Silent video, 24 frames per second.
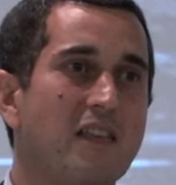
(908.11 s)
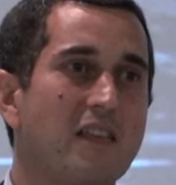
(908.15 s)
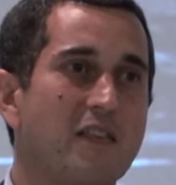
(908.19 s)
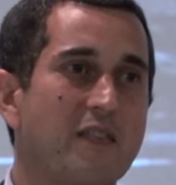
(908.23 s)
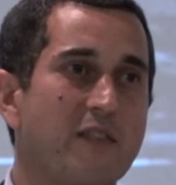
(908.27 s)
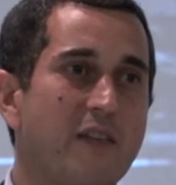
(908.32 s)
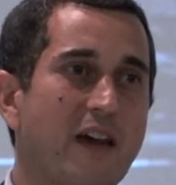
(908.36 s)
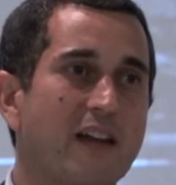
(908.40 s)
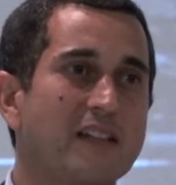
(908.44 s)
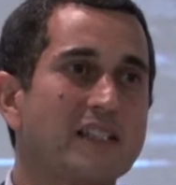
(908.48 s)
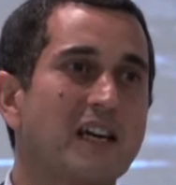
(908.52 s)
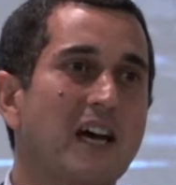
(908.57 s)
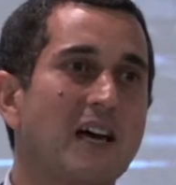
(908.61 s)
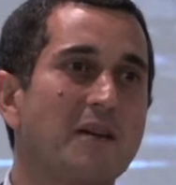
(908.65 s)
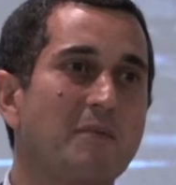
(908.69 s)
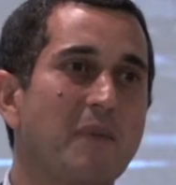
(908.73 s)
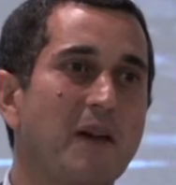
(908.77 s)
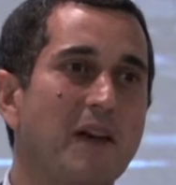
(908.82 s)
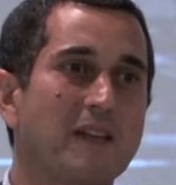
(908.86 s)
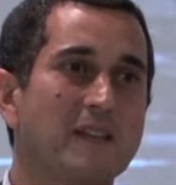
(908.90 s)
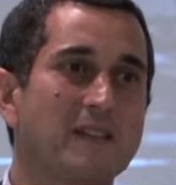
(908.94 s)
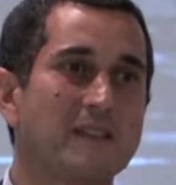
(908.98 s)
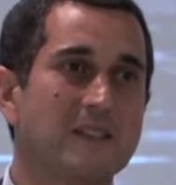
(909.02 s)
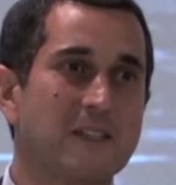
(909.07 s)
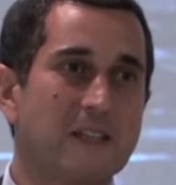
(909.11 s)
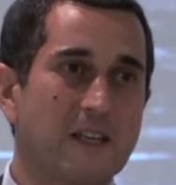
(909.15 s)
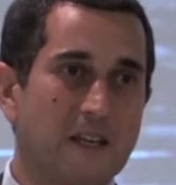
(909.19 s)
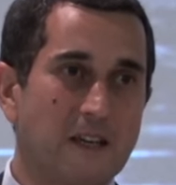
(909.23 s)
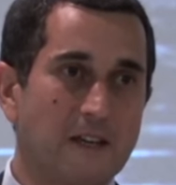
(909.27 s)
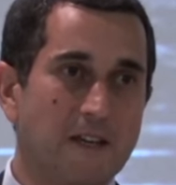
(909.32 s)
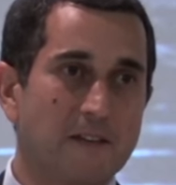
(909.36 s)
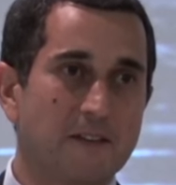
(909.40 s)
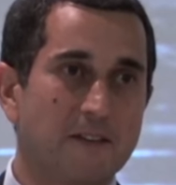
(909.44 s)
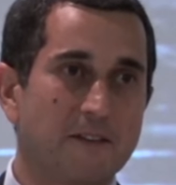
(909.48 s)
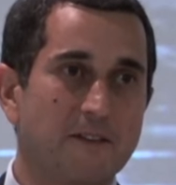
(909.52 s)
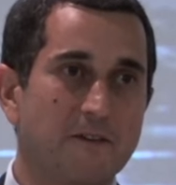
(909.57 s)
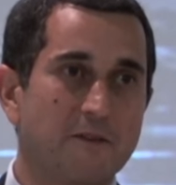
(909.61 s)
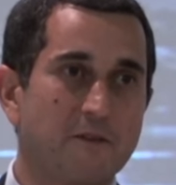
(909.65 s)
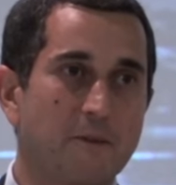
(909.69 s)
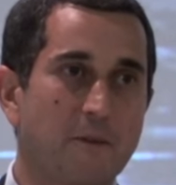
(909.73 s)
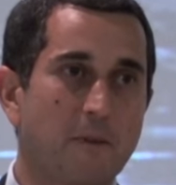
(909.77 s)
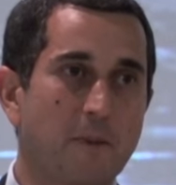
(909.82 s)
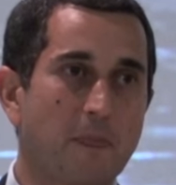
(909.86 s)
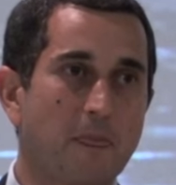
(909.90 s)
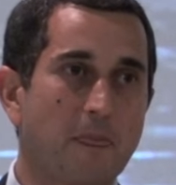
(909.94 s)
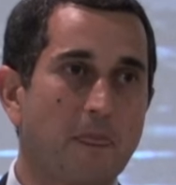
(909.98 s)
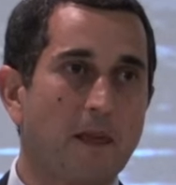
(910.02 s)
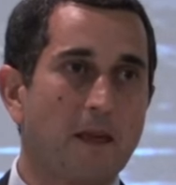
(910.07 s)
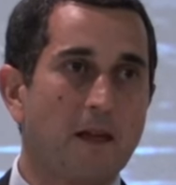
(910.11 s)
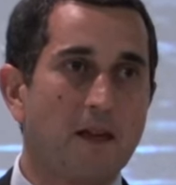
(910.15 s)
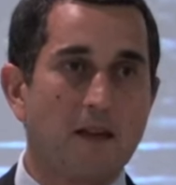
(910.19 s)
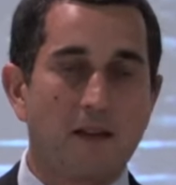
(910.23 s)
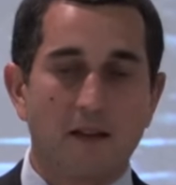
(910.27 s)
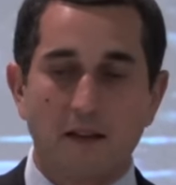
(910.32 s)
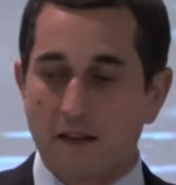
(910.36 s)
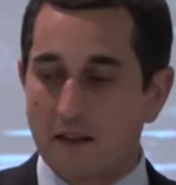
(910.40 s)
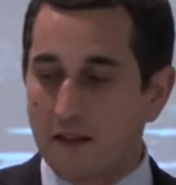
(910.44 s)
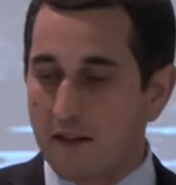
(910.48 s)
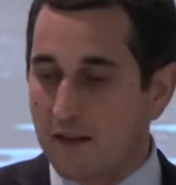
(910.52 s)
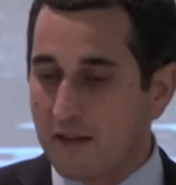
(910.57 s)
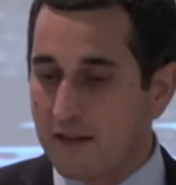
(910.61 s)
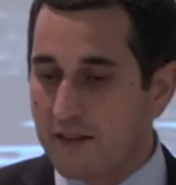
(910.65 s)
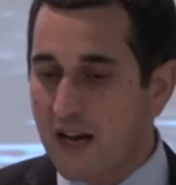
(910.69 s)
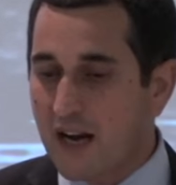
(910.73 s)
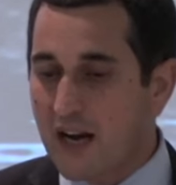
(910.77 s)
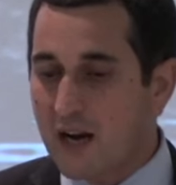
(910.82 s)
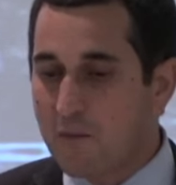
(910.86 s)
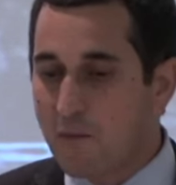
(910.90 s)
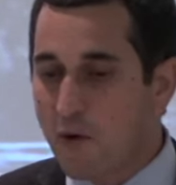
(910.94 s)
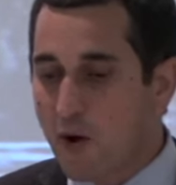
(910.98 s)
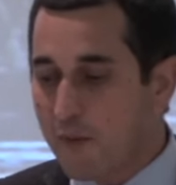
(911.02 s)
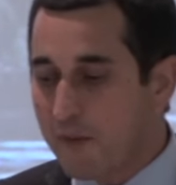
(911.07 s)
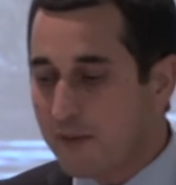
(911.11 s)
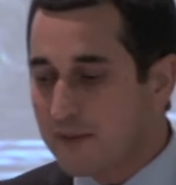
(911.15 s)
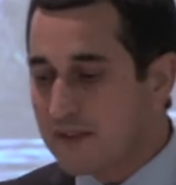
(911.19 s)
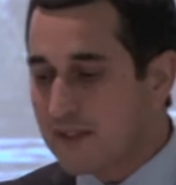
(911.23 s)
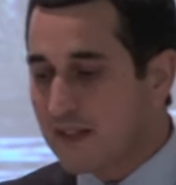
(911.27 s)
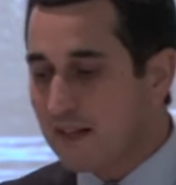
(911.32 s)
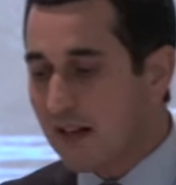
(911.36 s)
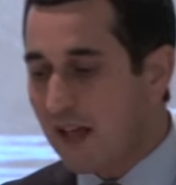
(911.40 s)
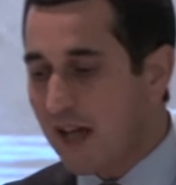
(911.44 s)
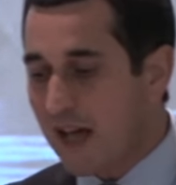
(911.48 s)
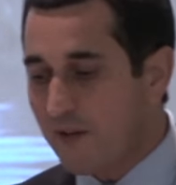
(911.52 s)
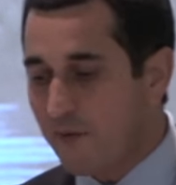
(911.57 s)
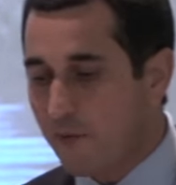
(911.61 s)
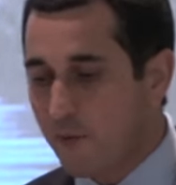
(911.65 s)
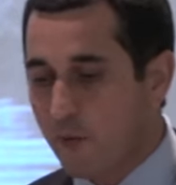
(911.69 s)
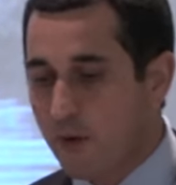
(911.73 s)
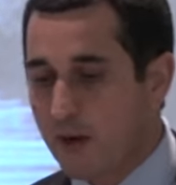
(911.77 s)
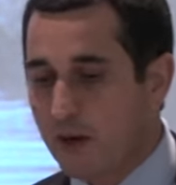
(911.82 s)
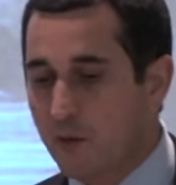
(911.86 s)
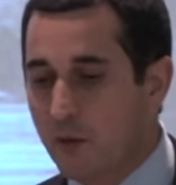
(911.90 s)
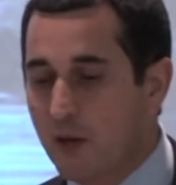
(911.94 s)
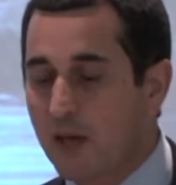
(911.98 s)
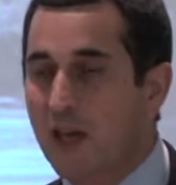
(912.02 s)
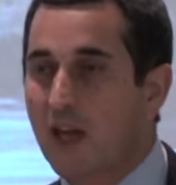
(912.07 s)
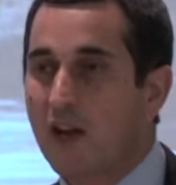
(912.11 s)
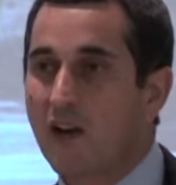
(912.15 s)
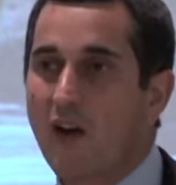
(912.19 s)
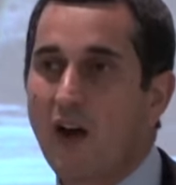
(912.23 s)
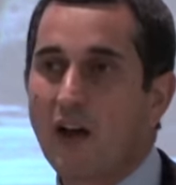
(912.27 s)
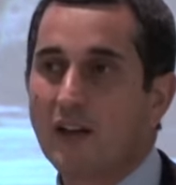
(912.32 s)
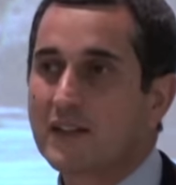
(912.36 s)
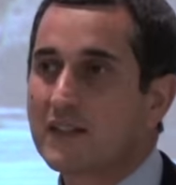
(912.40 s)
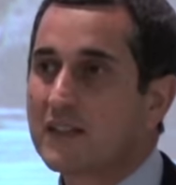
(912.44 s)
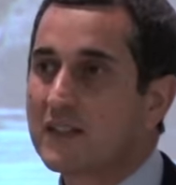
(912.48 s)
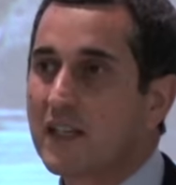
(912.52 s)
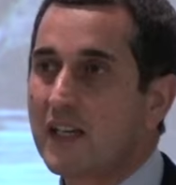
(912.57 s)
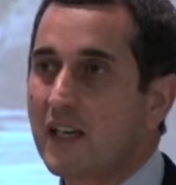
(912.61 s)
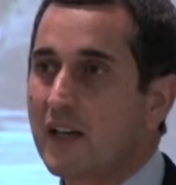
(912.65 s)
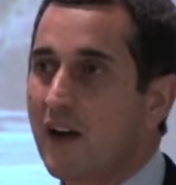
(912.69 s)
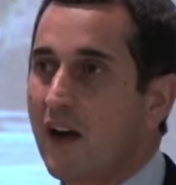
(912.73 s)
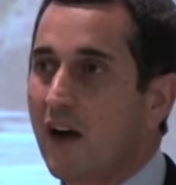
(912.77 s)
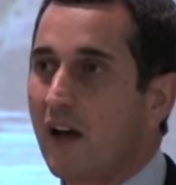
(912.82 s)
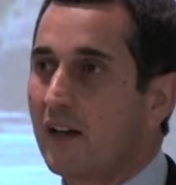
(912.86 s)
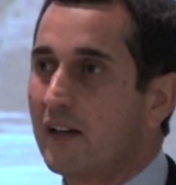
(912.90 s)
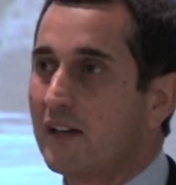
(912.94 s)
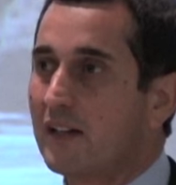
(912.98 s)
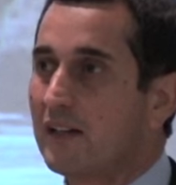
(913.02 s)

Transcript: that I may see. There are moments in life when we cannot see God.